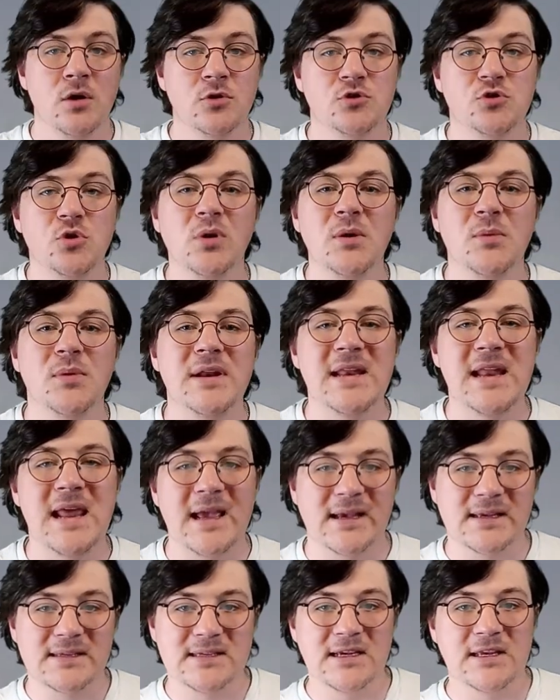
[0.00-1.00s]
Julie was
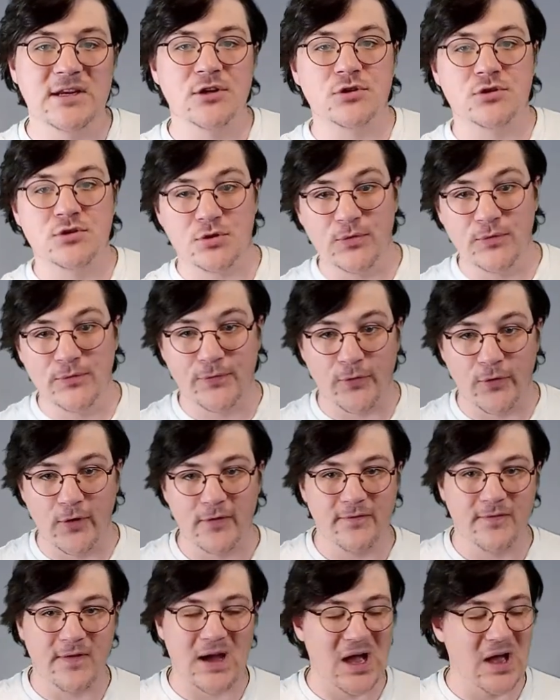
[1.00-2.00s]
next seen at
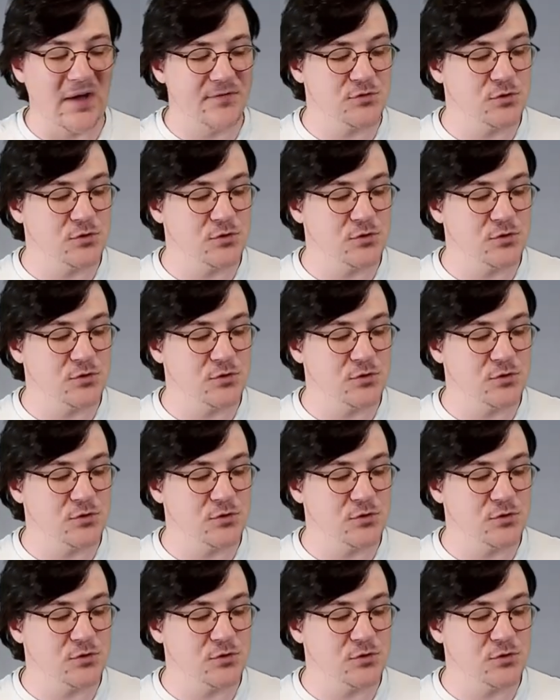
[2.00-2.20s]
2:45.